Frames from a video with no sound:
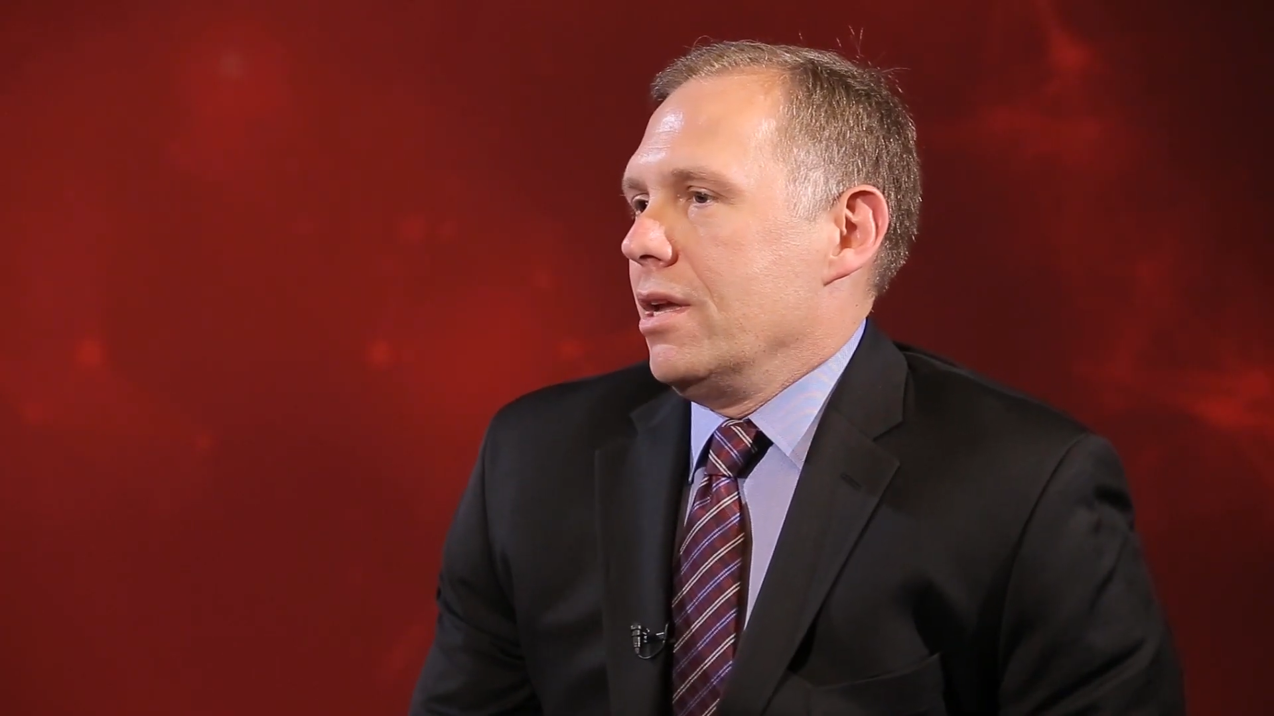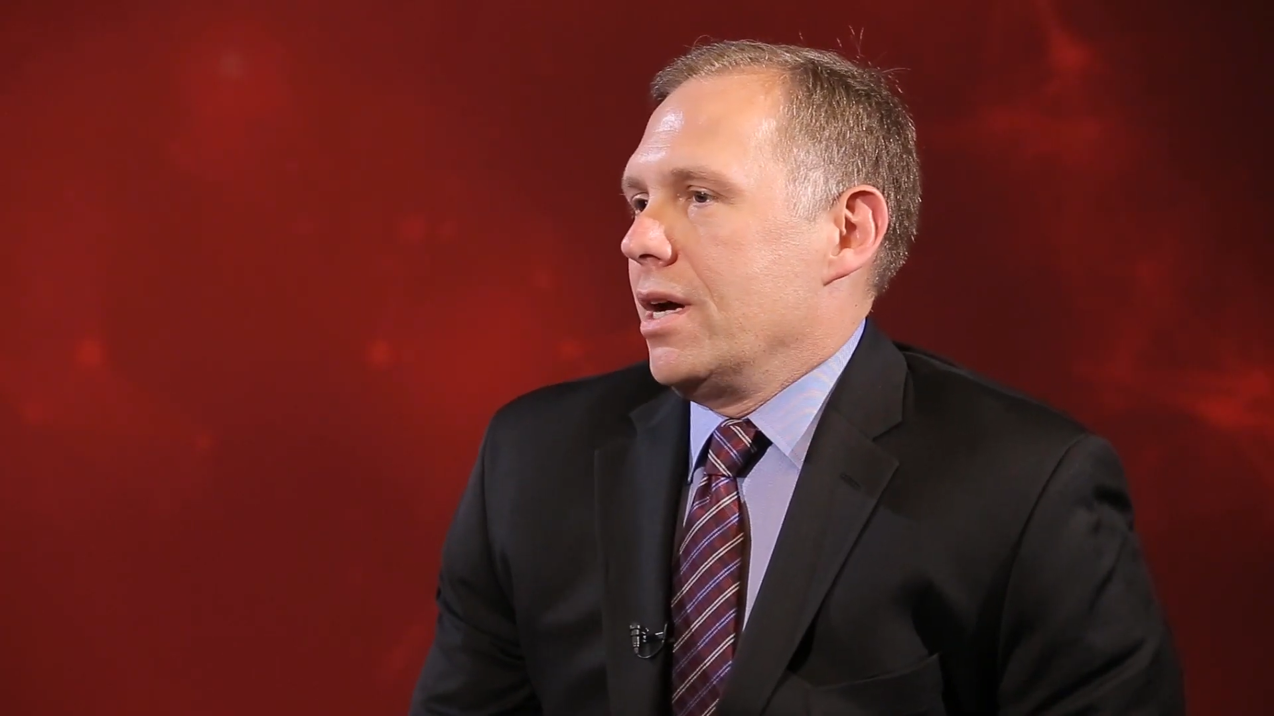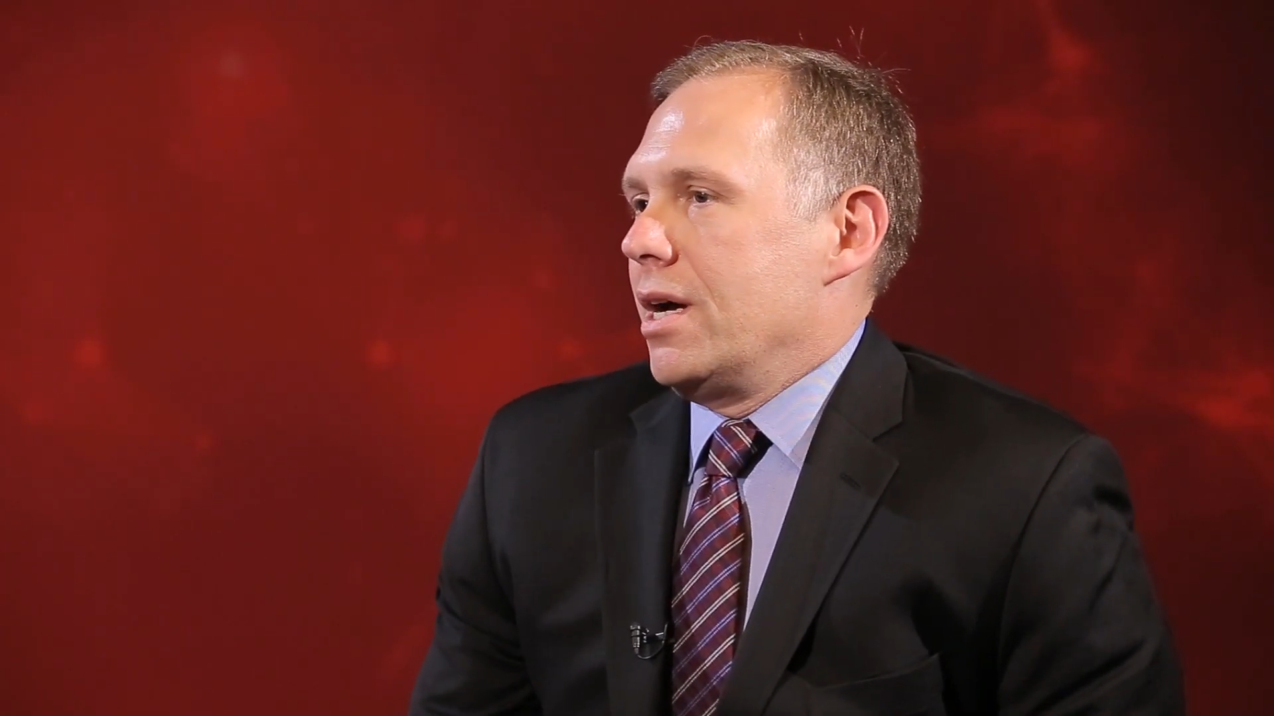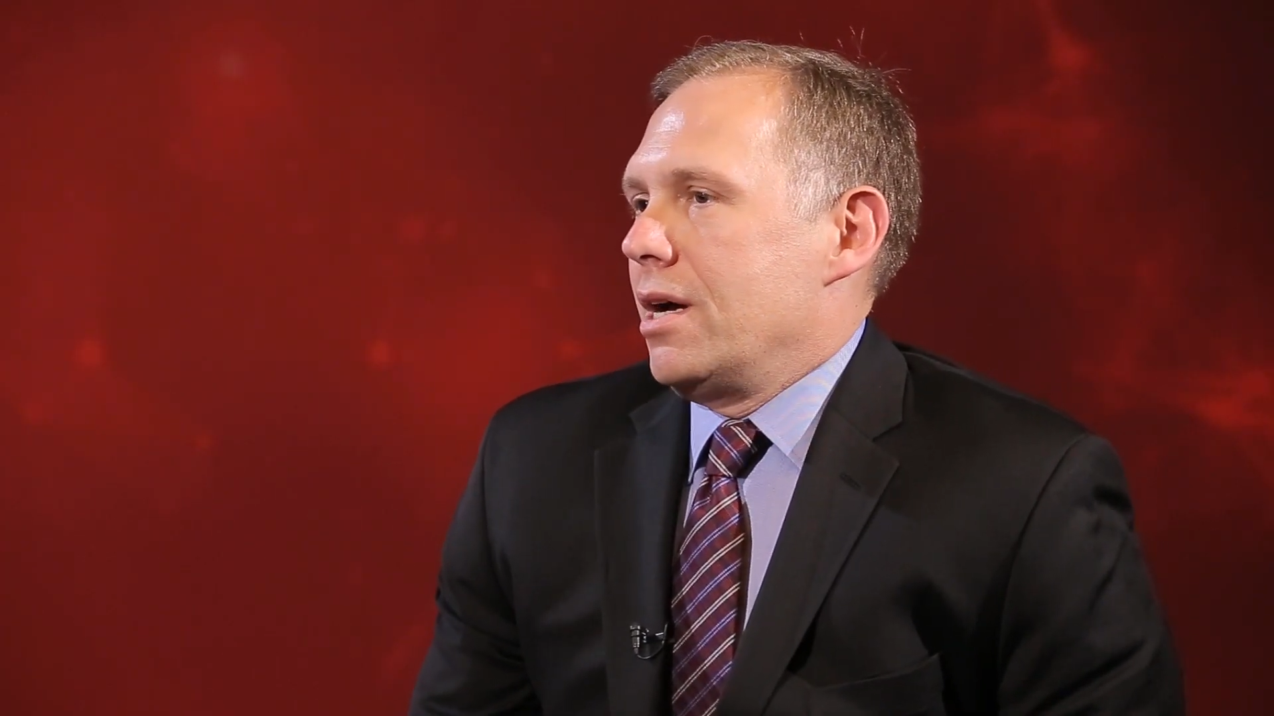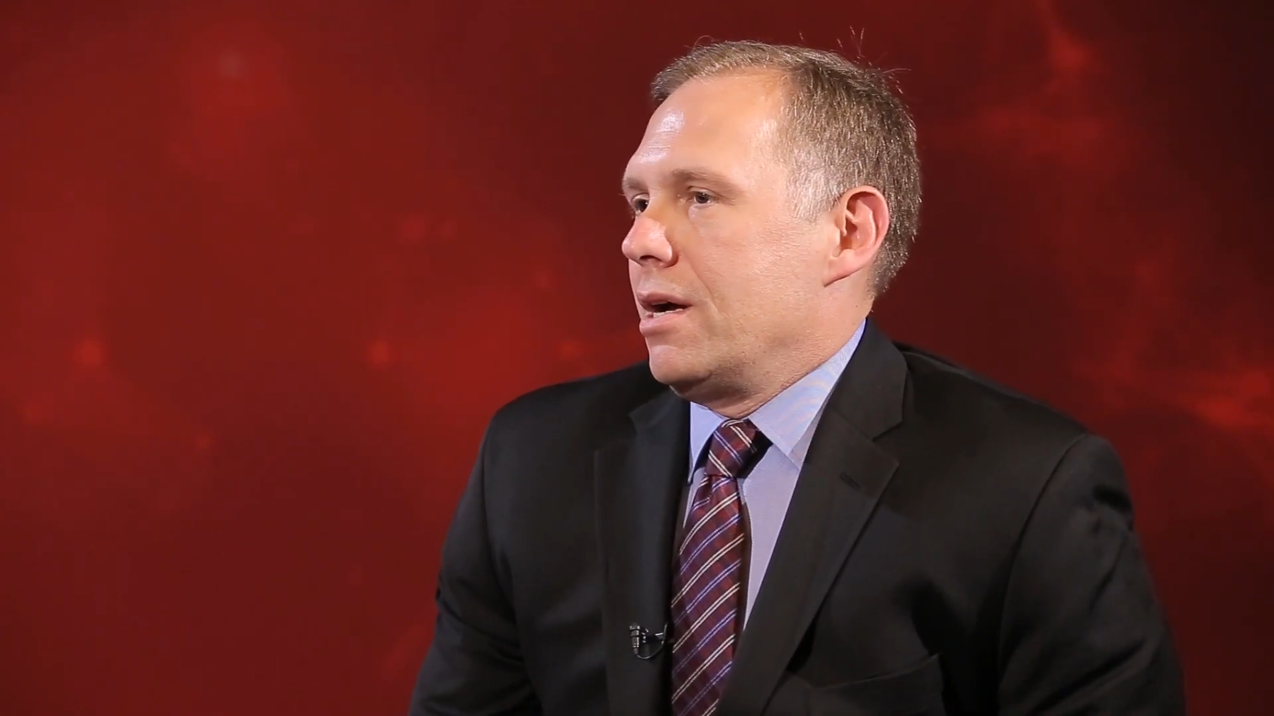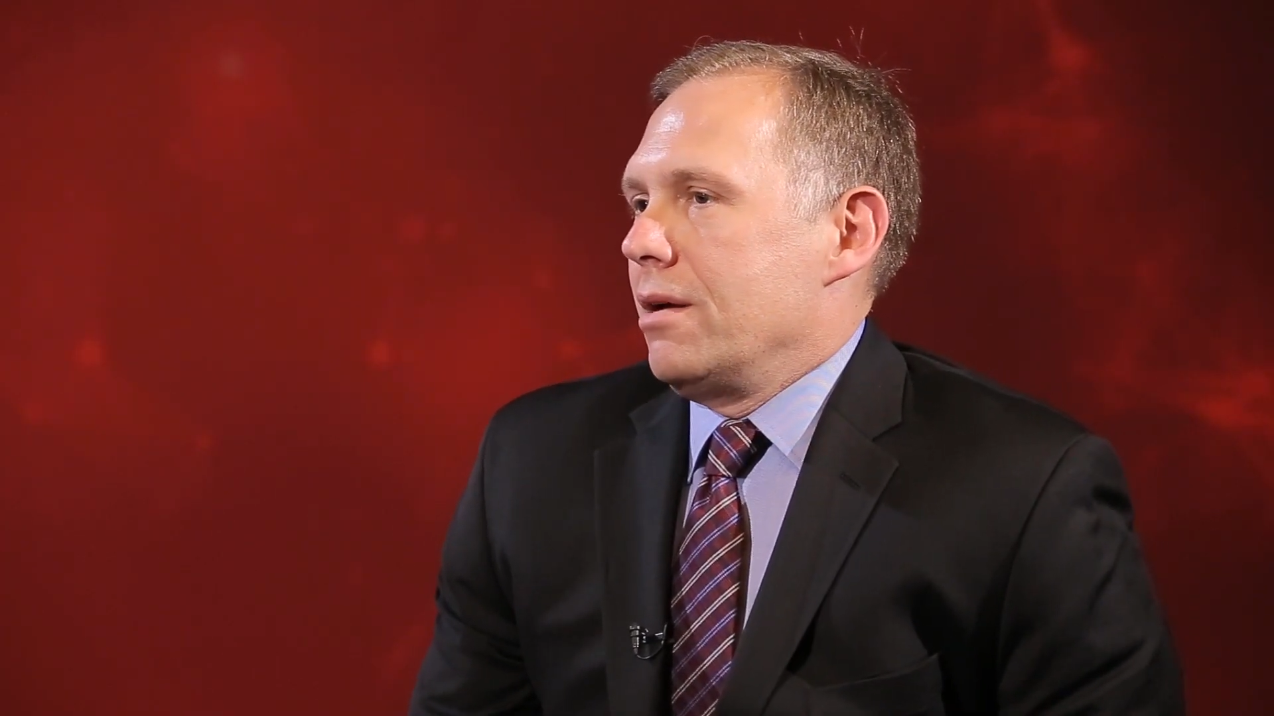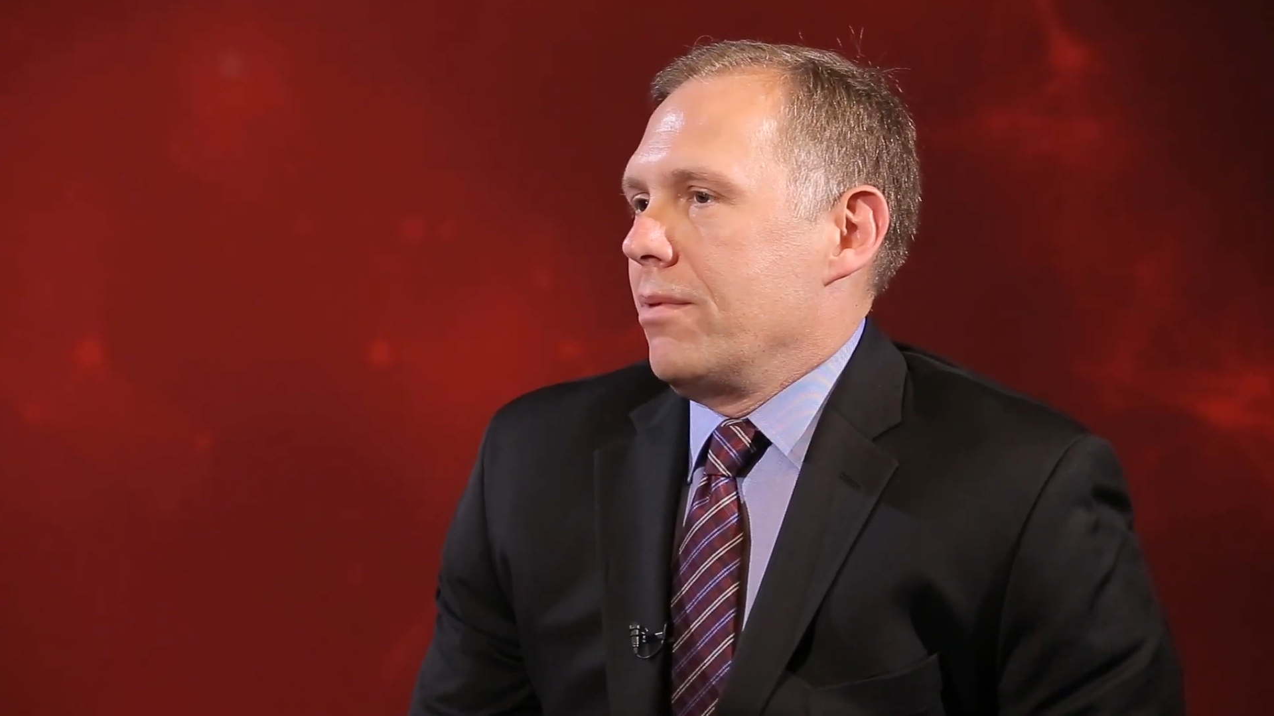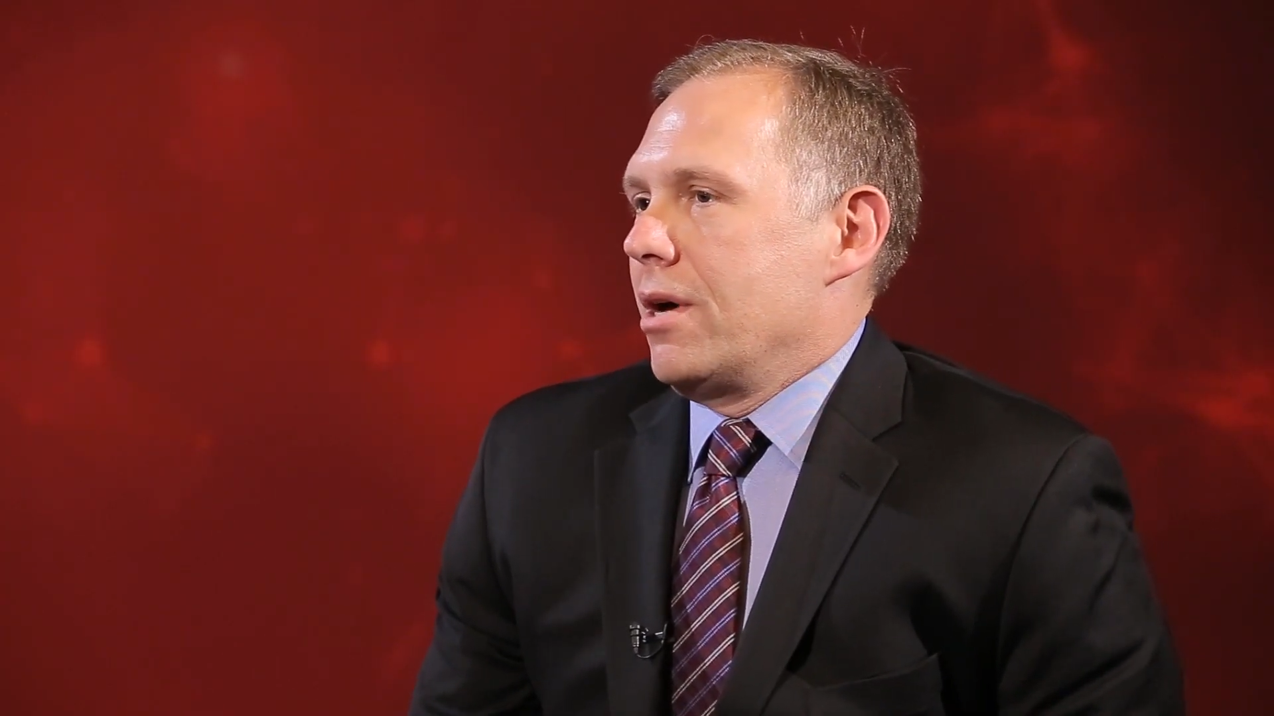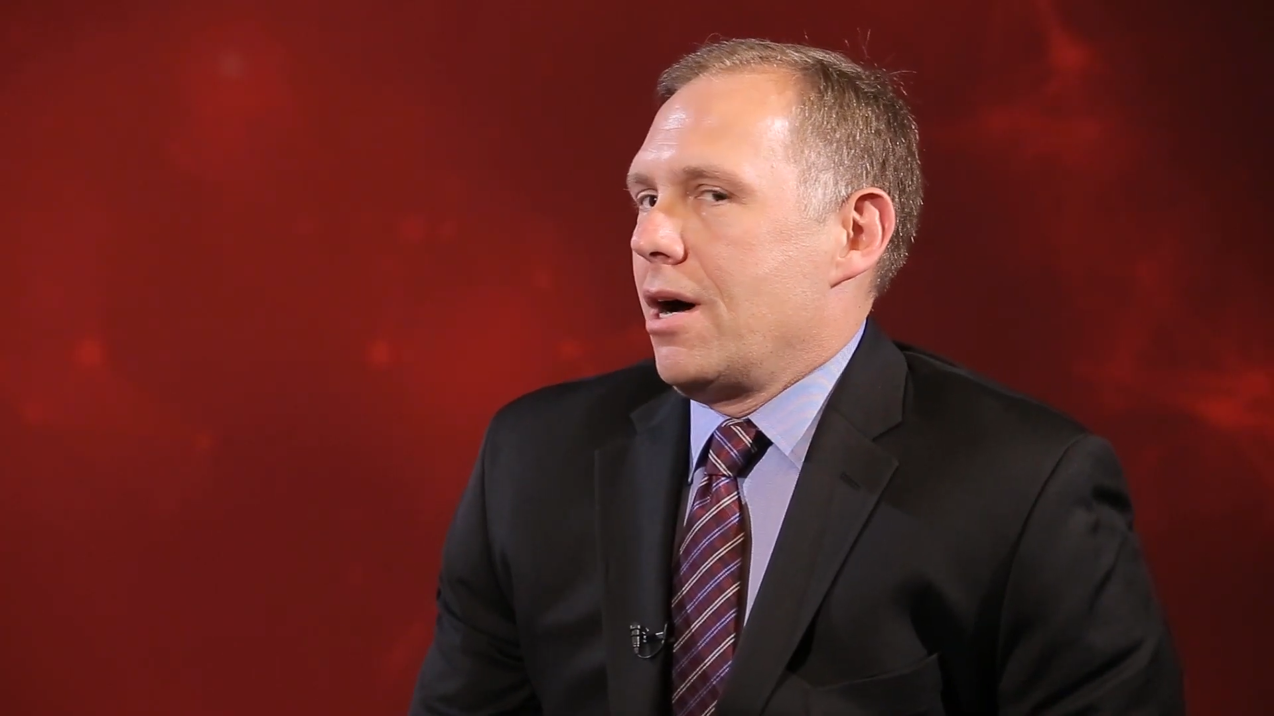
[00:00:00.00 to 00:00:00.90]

the